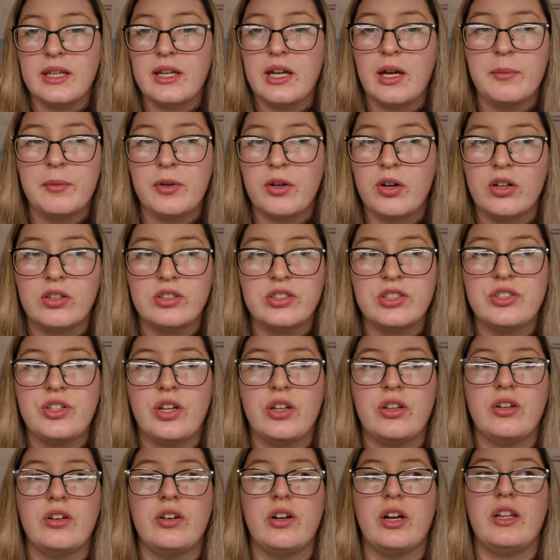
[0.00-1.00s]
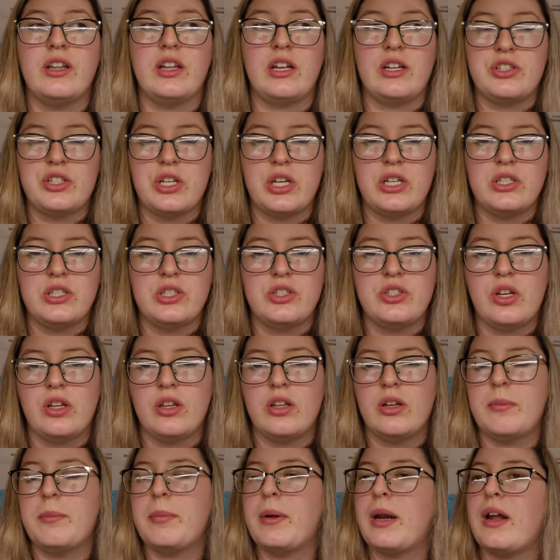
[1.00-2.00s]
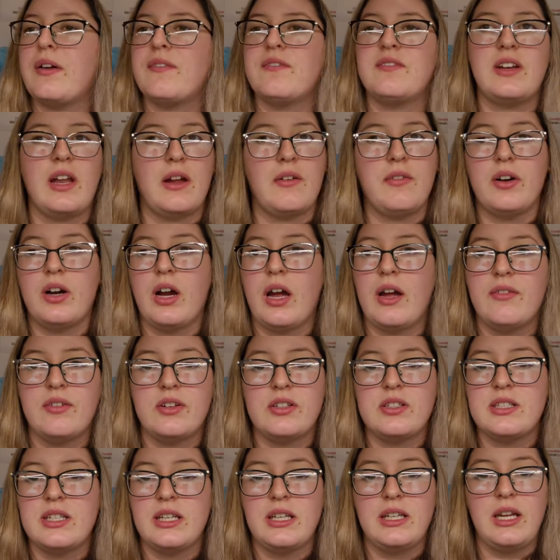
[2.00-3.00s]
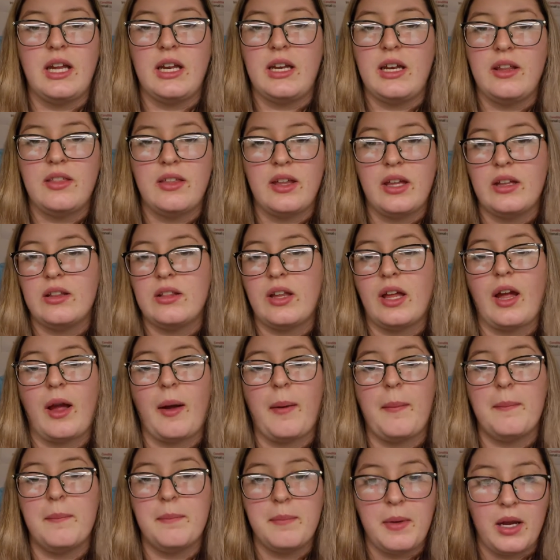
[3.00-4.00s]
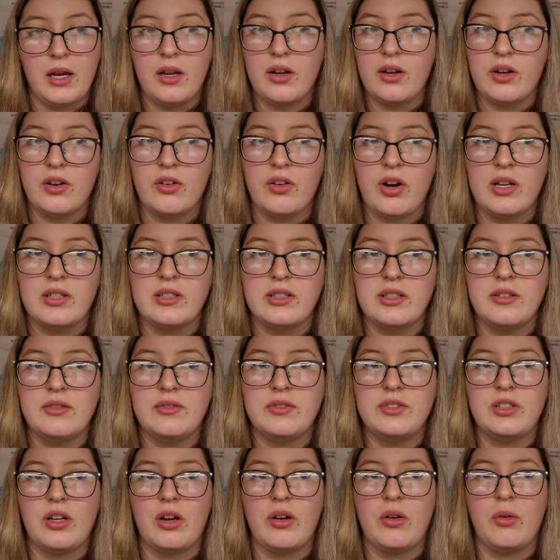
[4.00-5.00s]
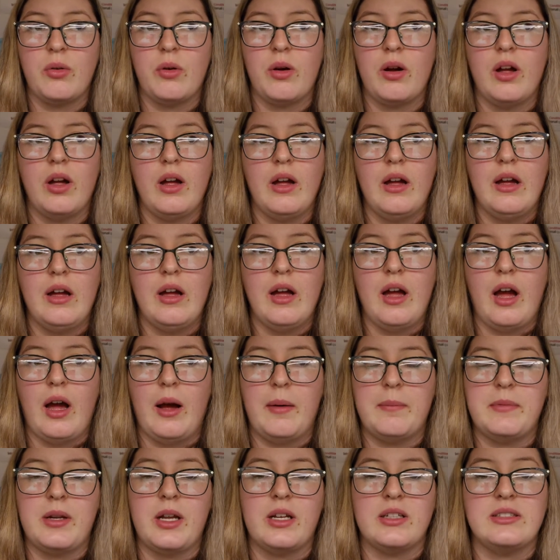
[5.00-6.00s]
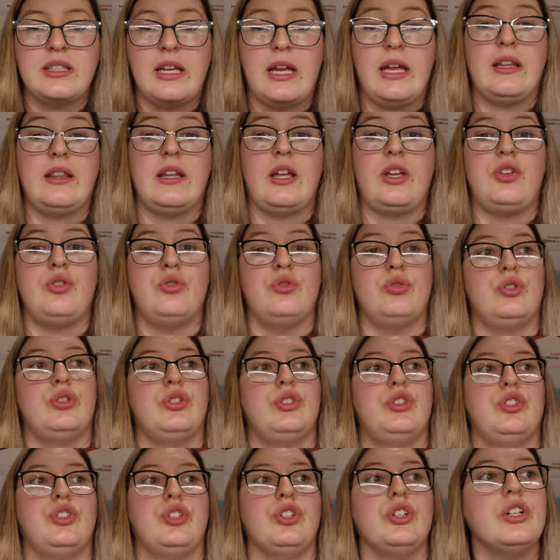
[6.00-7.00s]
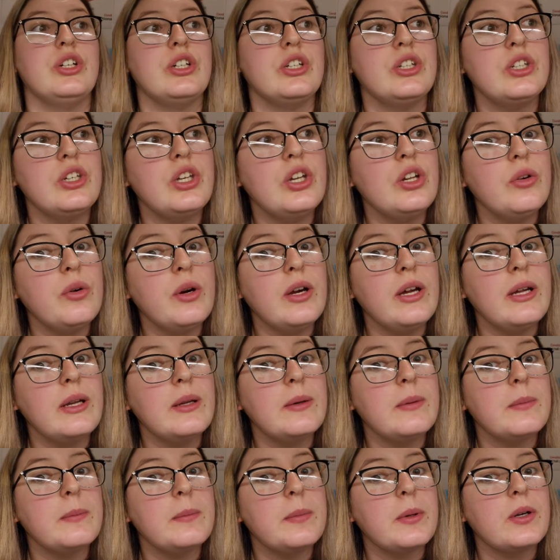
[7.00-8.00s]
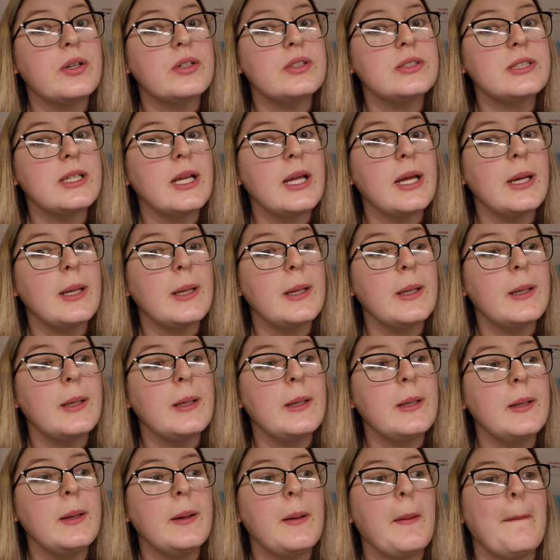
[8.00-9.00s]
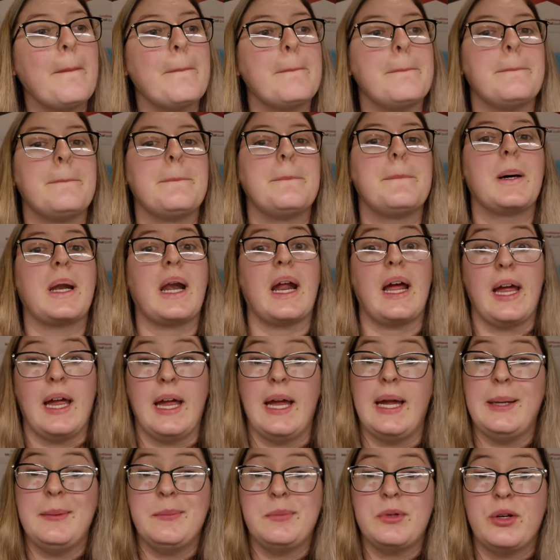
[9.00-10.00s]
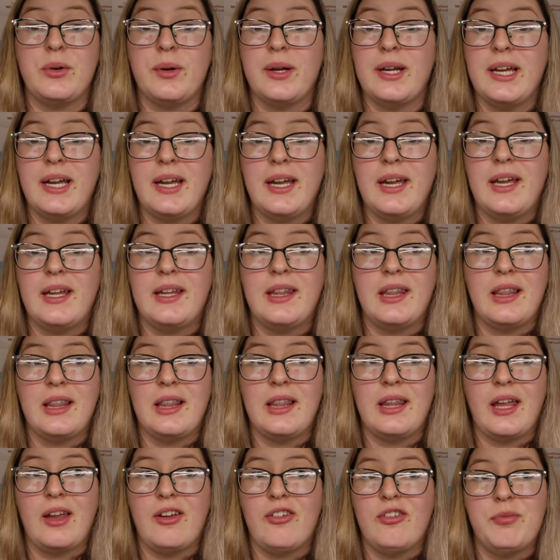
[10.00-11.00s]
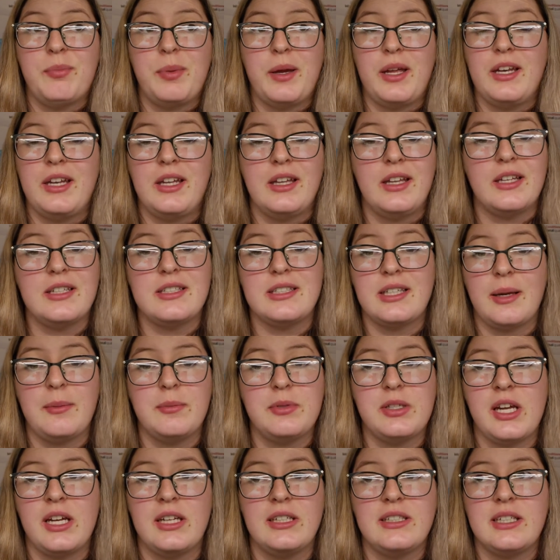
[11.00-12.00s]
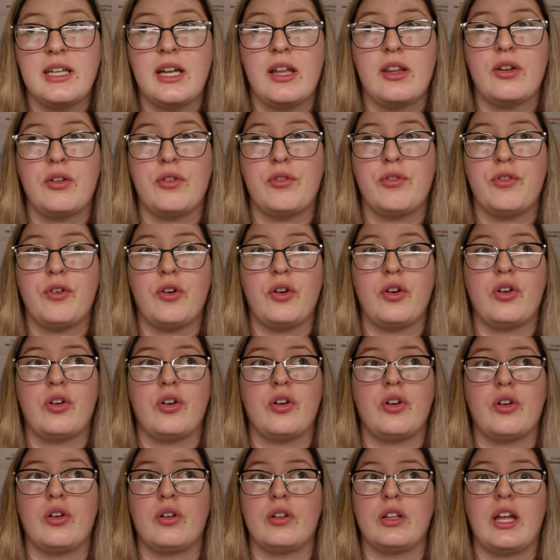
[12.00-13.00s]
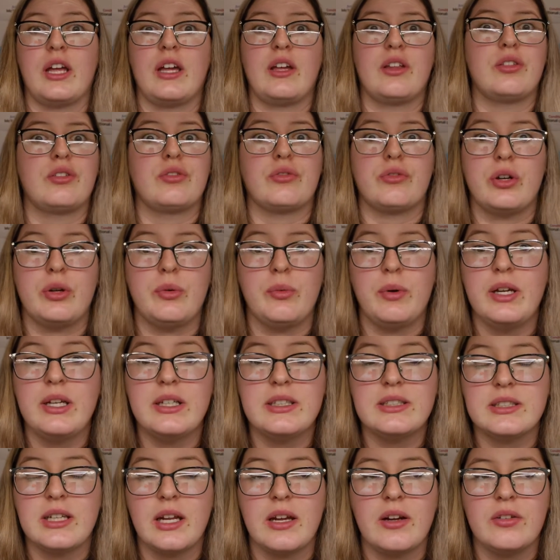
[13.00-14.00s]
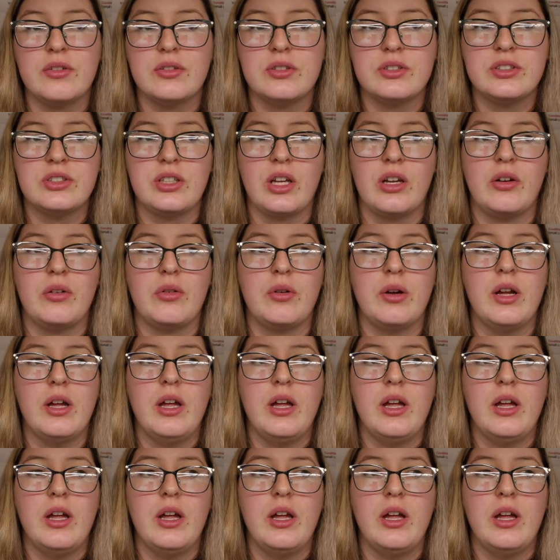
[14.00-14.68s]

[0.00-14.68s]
come across each other and they chase each other, but I've never ever seen anything like mega aggressive, so I'm not saying that you should do it per se, but I am doing it, and they've been in the same tank together for like 3 weeks now, so